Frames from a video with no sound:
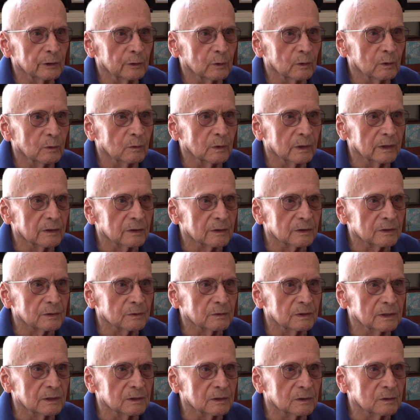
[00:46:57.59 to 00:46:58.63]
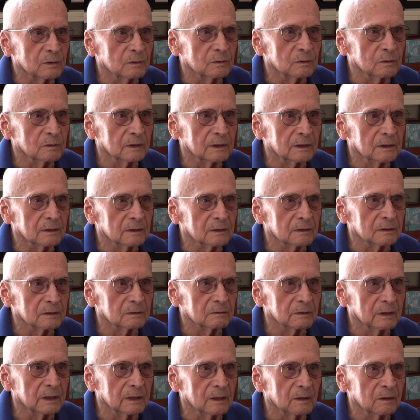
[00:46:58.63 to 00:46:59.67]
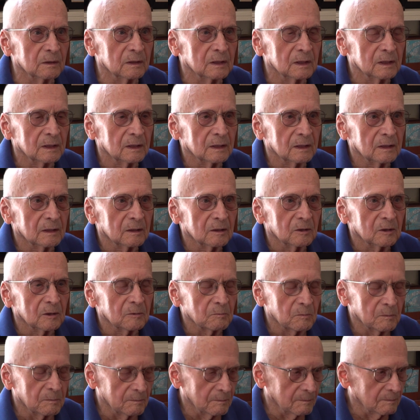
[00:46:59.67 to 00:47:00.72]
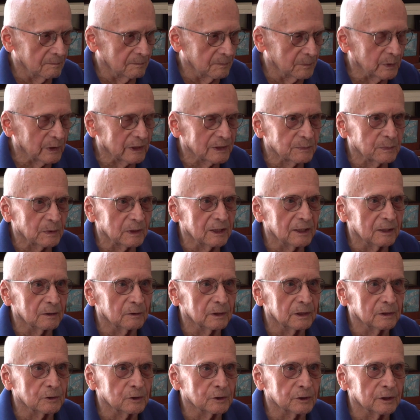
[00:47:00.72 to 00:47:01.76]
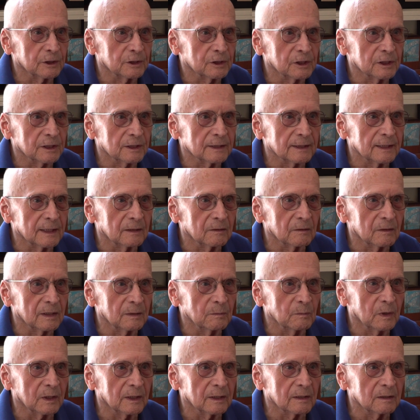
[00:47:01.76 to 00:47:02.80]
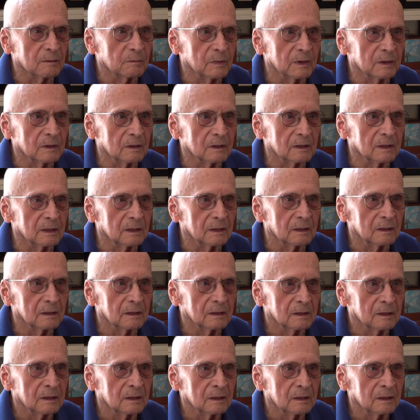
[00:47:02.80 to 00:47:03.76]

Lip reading: Do you know what Winter Street School is? Where the Presbyterian church is now. They bought the building.